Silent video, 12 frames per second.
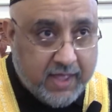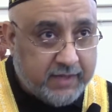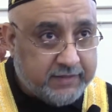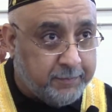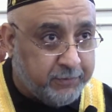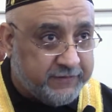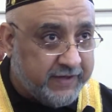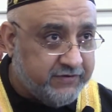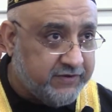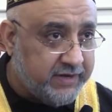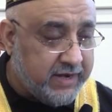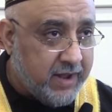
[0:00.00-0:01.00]
the
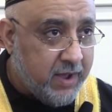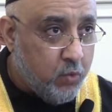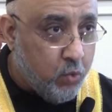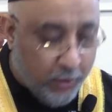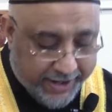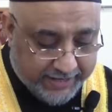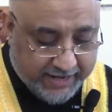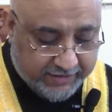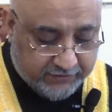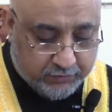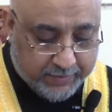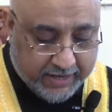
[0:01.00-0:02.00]
position we
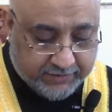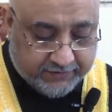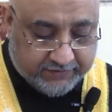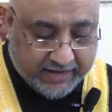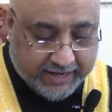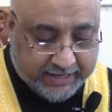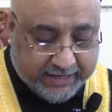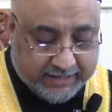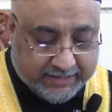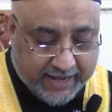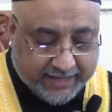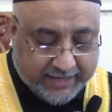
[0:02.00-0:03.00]
need to be understanding
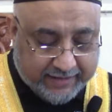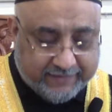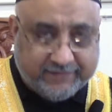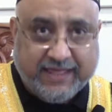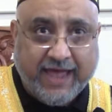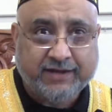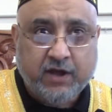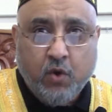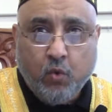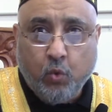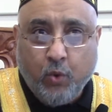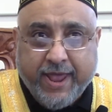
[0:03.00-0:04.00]
and taking is
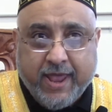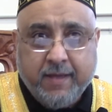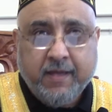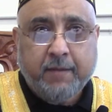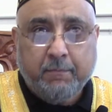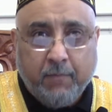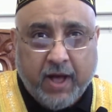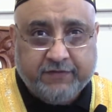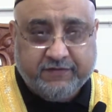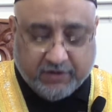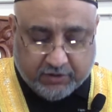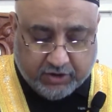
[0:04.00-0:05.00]
that we
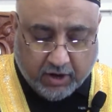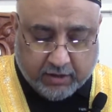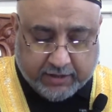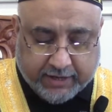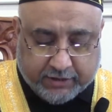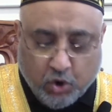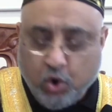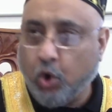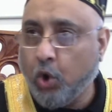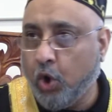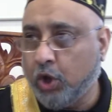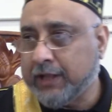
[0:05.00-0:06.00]
must target
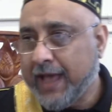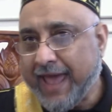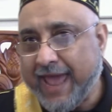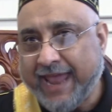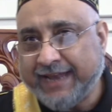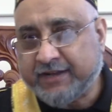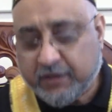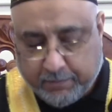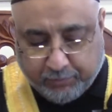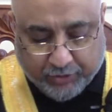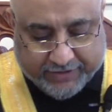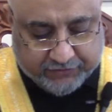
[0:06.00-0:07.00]
all
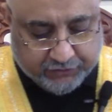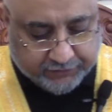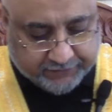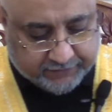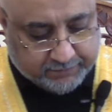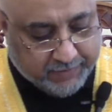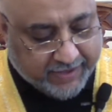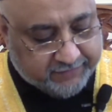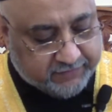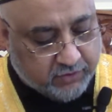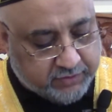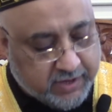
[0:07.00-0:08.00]
hate preachers
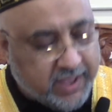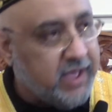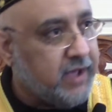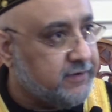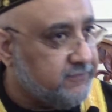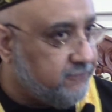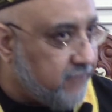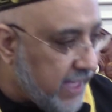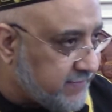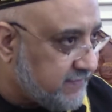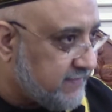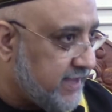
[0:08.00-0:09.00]
based on
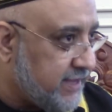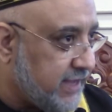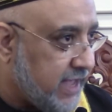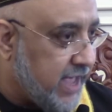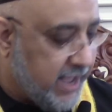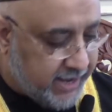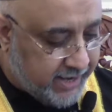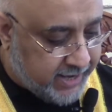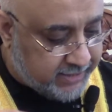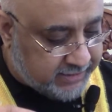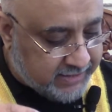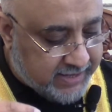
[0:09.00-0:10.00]
advancing
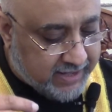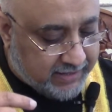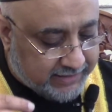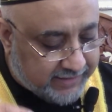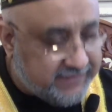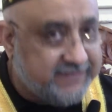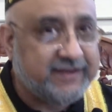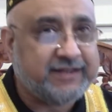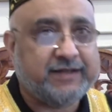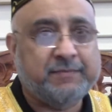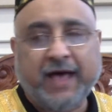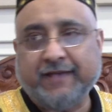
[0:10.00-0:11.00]
and
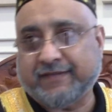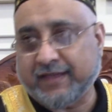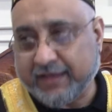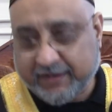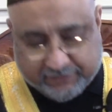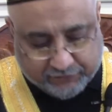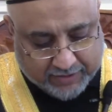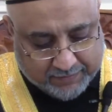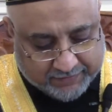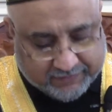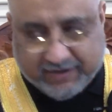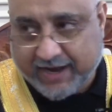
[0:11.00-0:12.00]
legitimizing
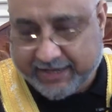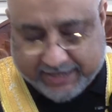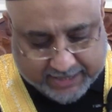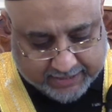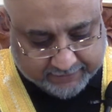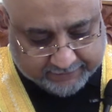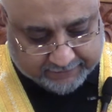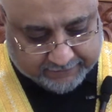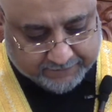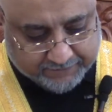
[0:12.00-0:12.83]
extremist ideas.